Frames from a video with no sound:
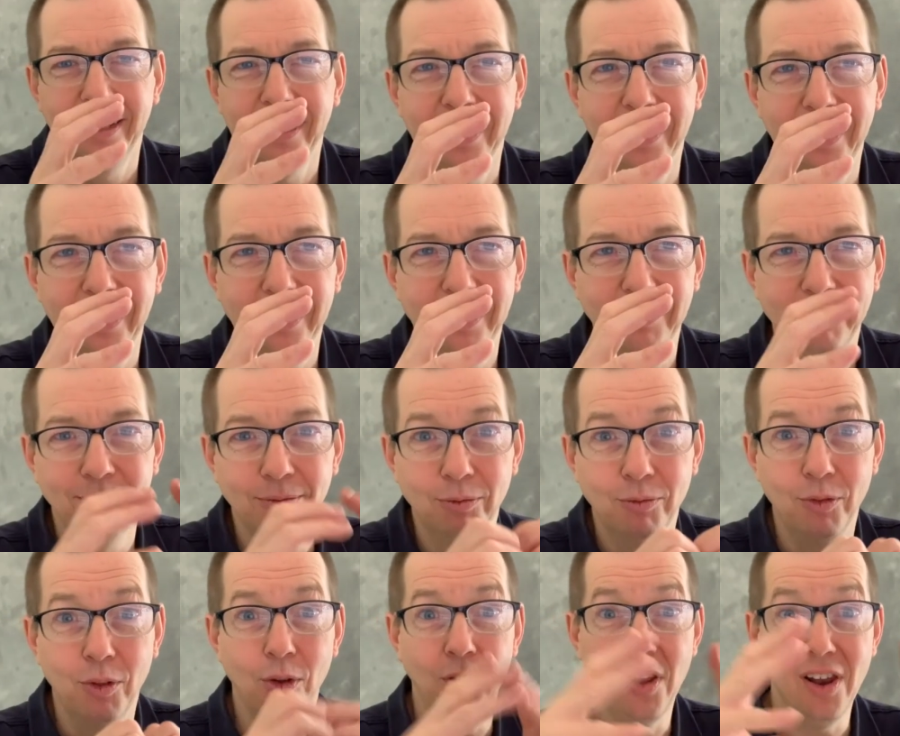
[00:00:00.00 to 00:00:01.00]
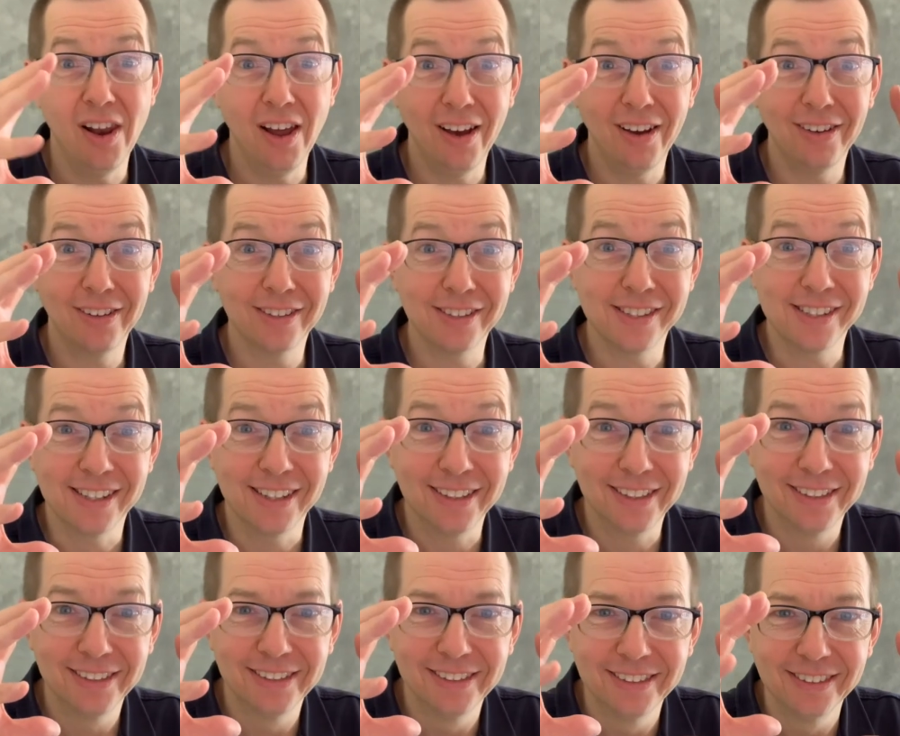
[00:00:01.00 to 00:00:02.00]
the
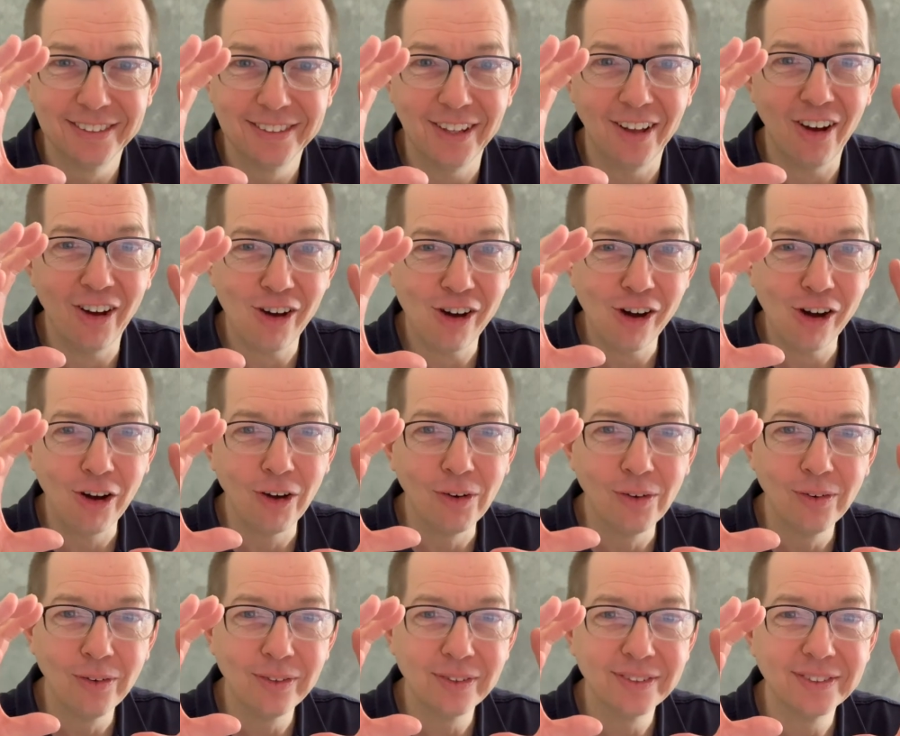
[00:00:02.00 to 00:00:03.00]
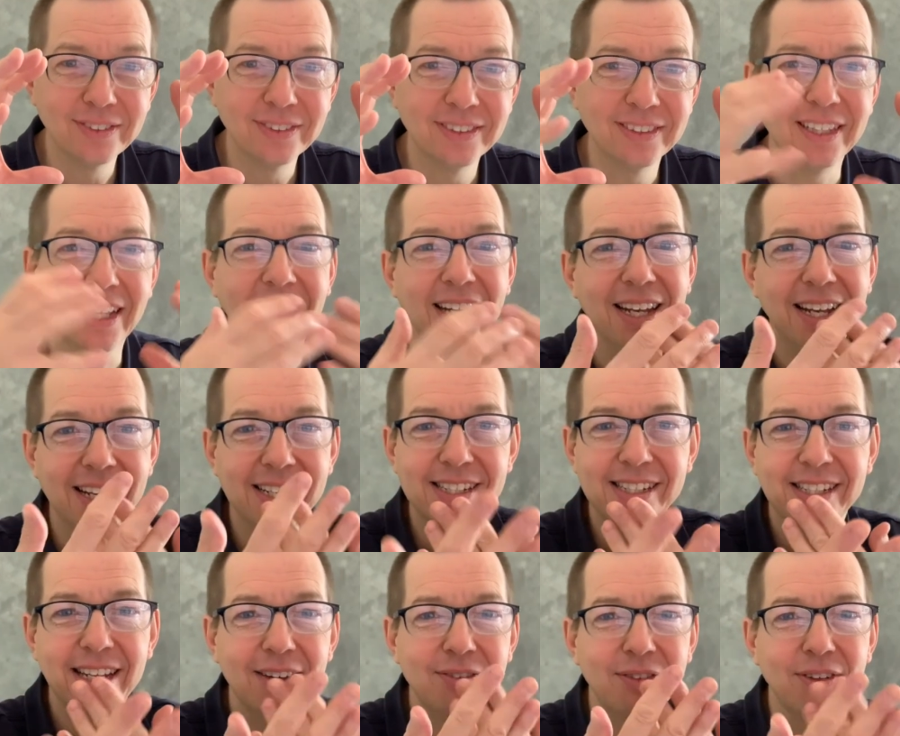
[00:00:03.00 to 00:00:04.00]
larger the hole, the less
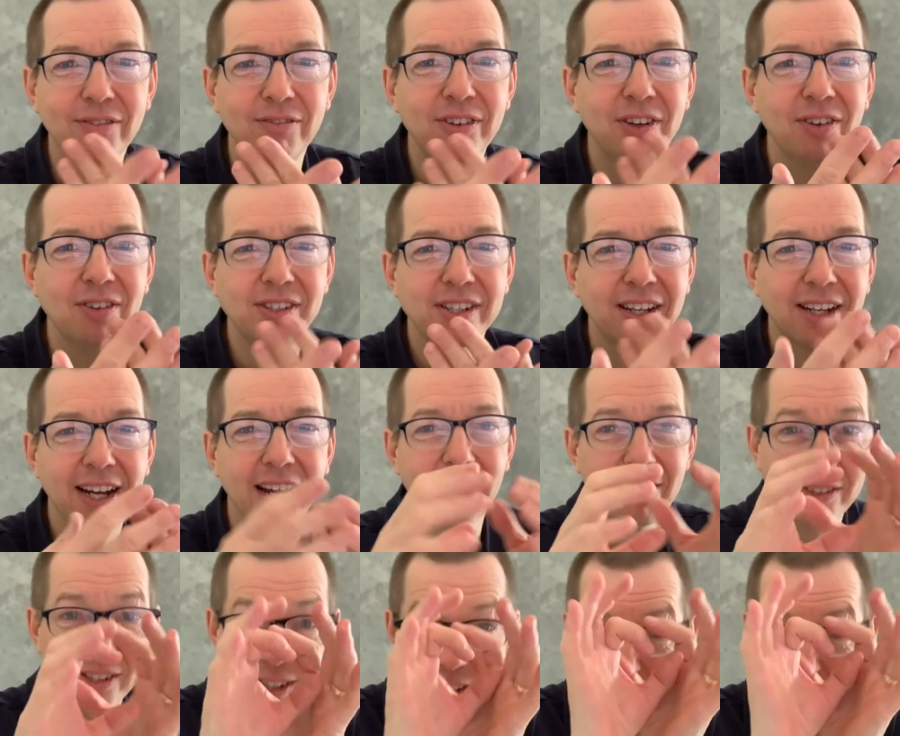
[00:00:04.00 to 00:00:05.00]
depth of field you're going to have. So the